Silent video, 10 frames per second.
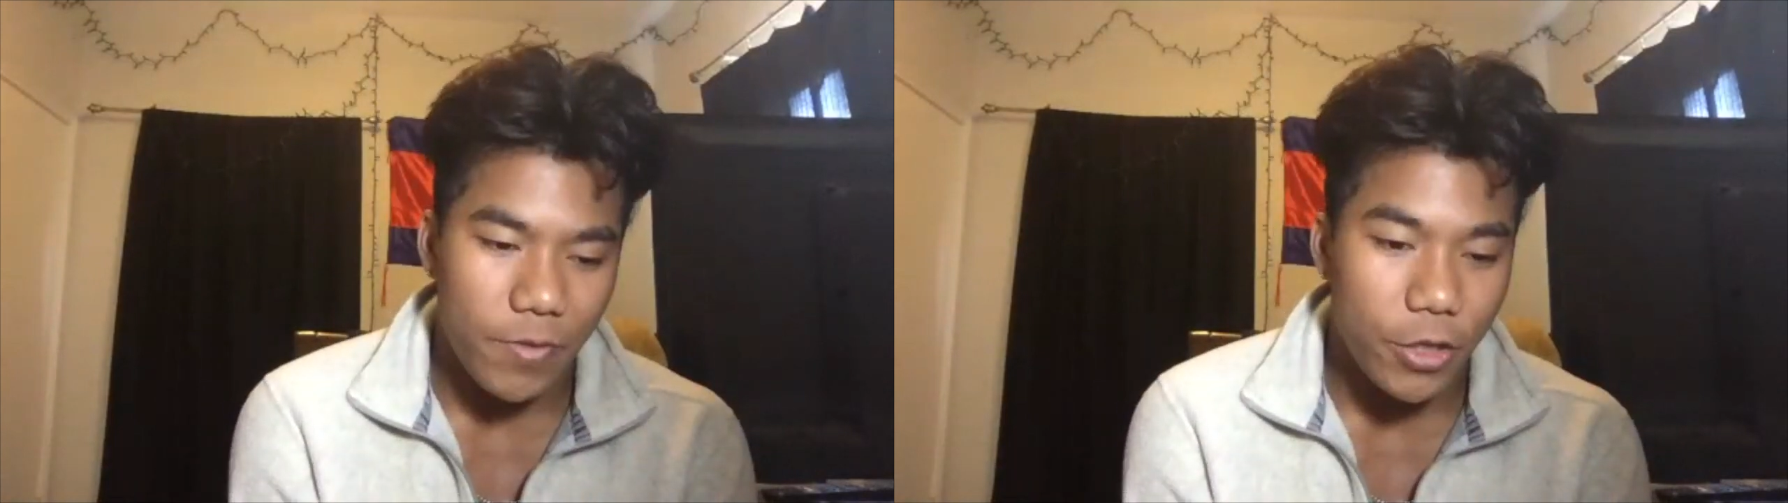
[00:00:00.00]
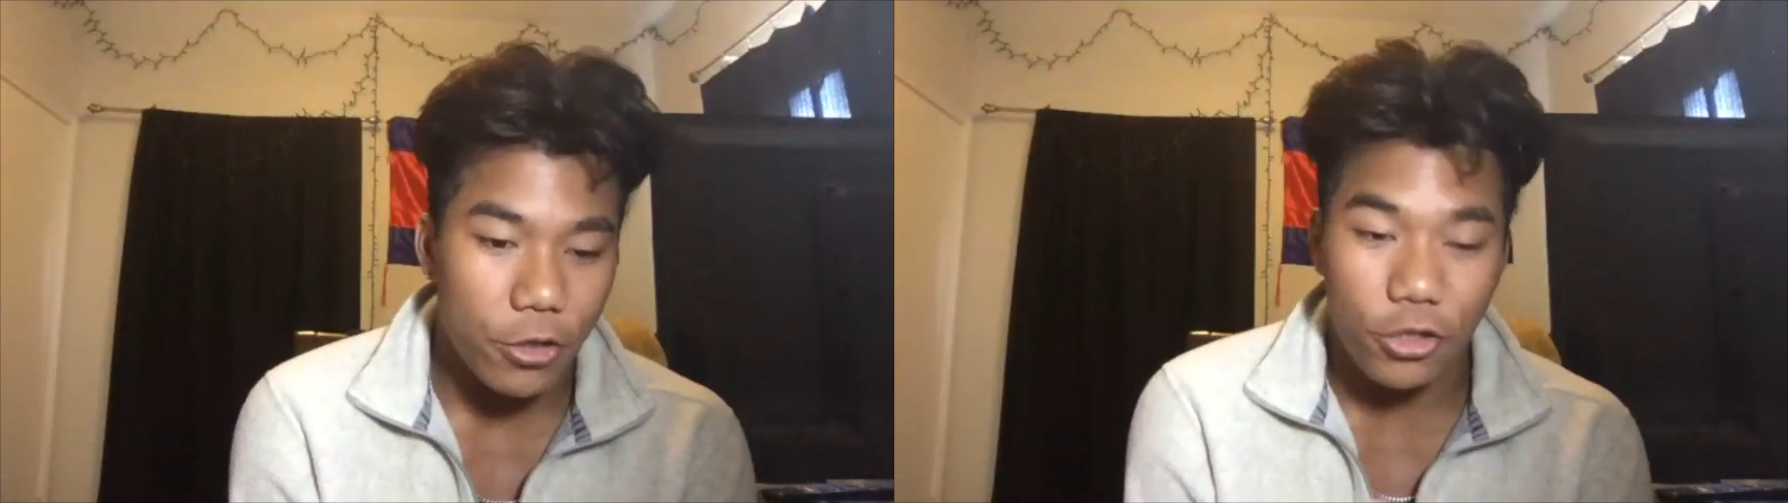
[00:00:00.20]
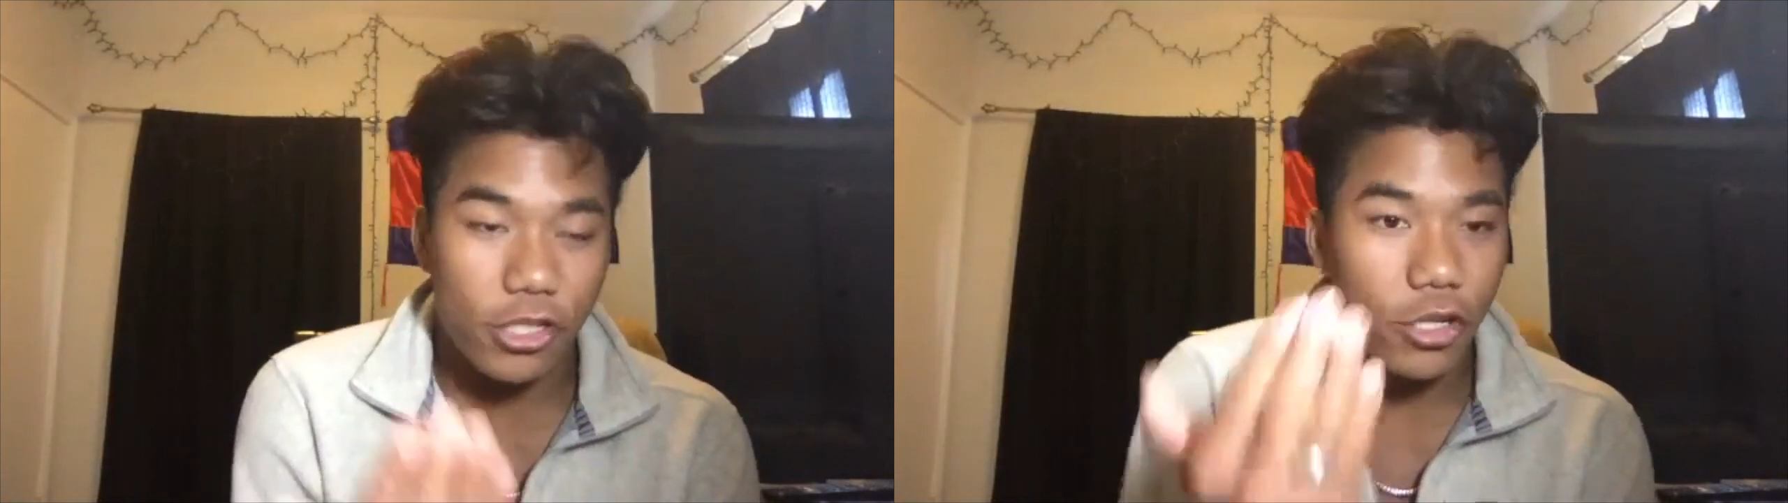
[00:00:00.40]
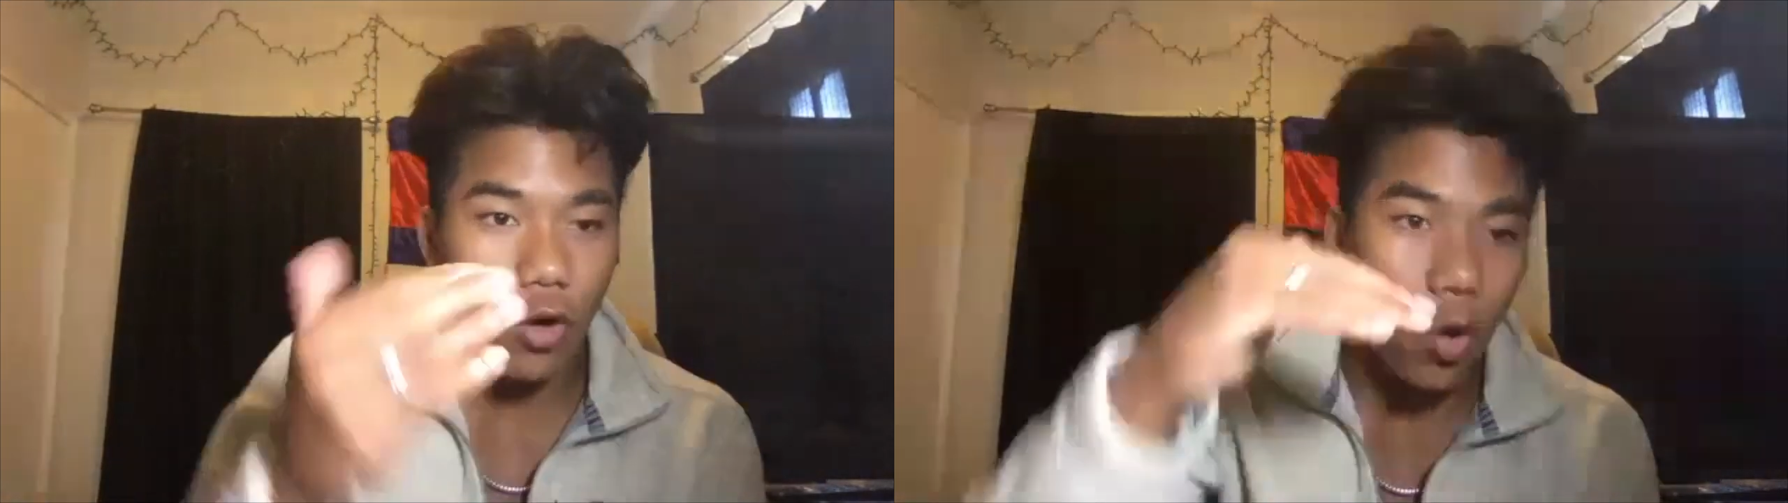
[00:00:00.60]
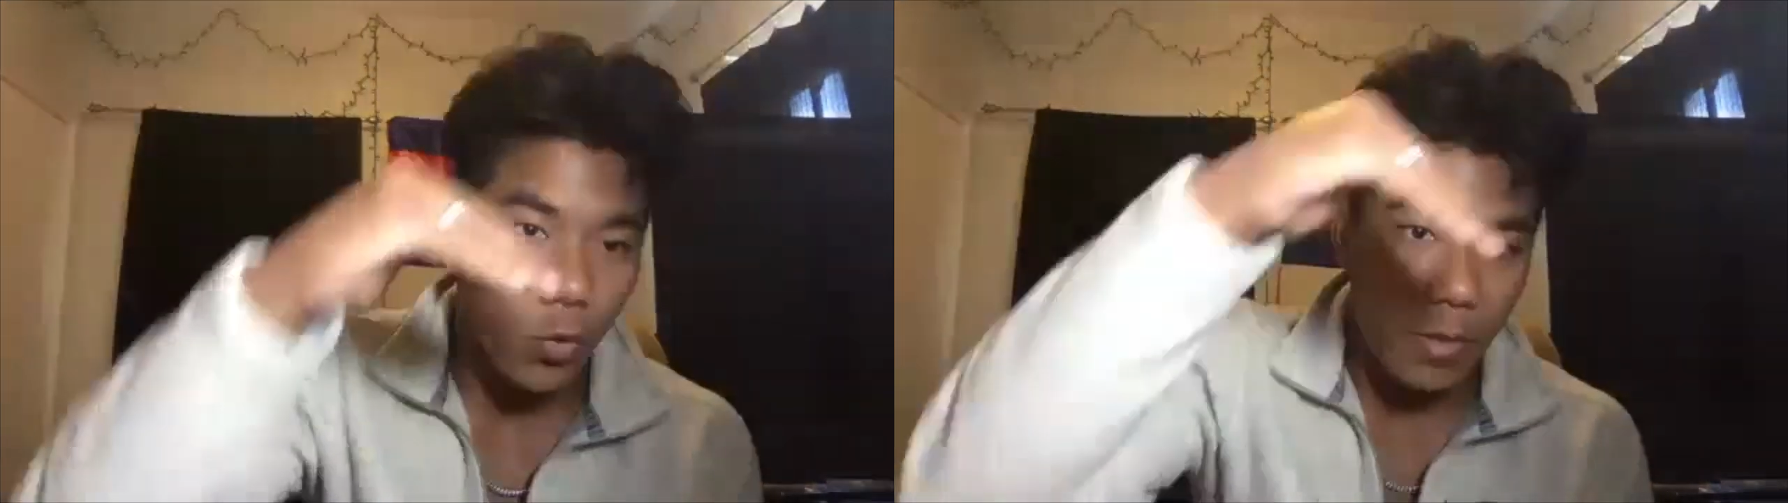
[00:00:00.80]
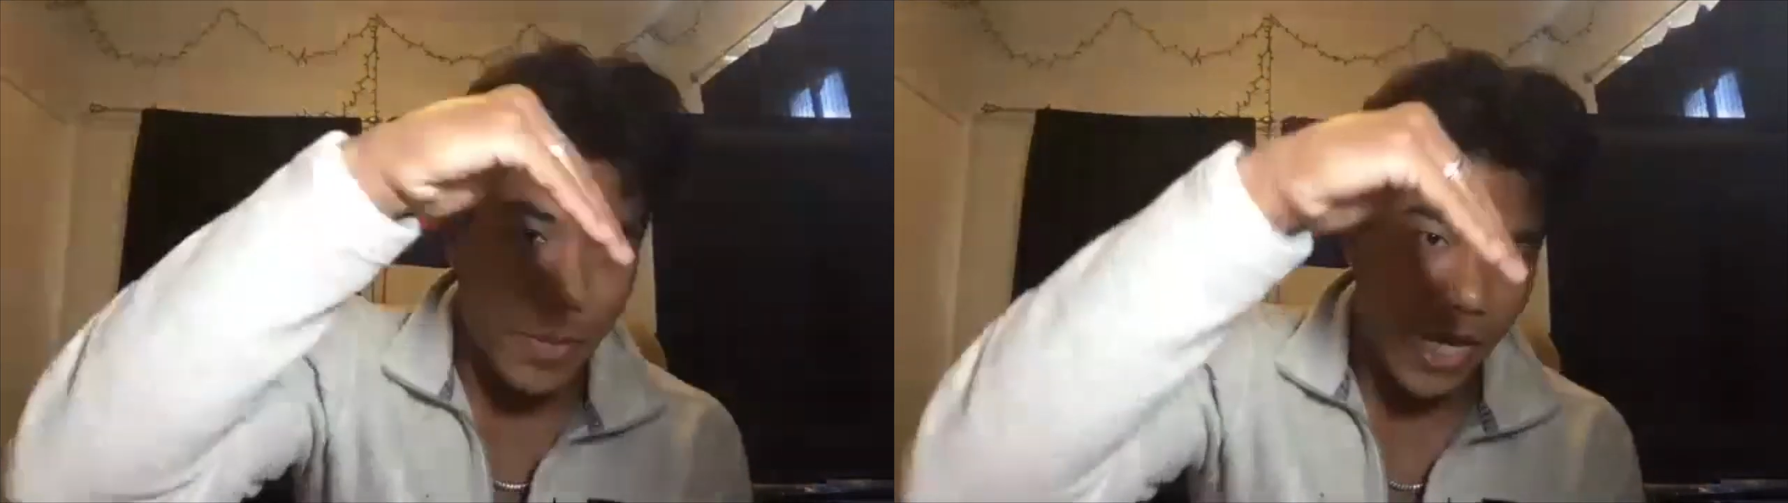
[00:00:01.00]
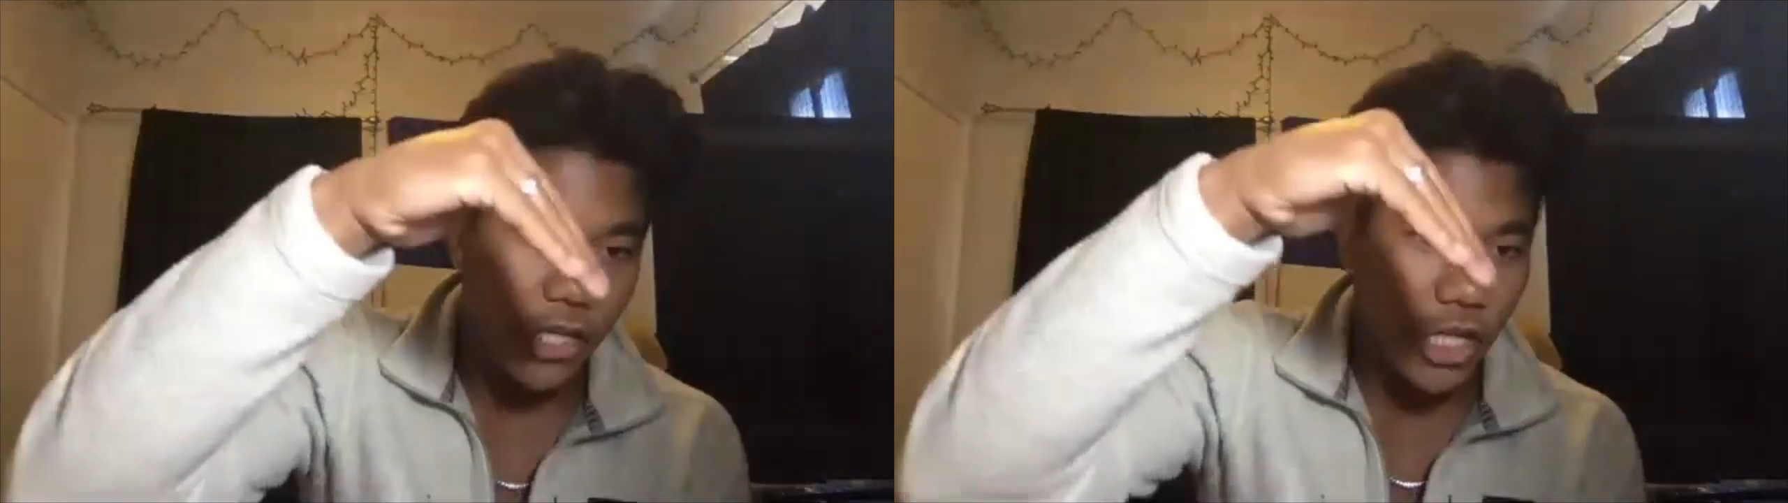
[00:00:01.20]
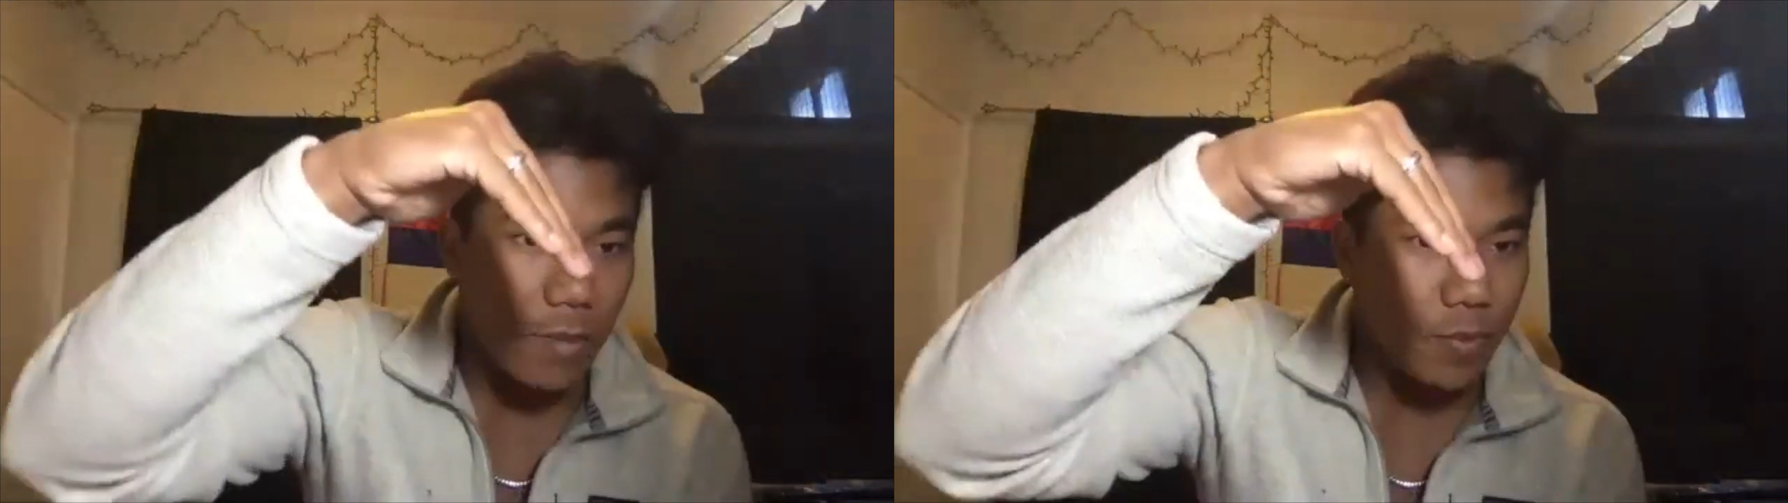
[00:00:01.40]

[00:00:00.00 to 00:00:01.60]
you're just going to hold the pike shape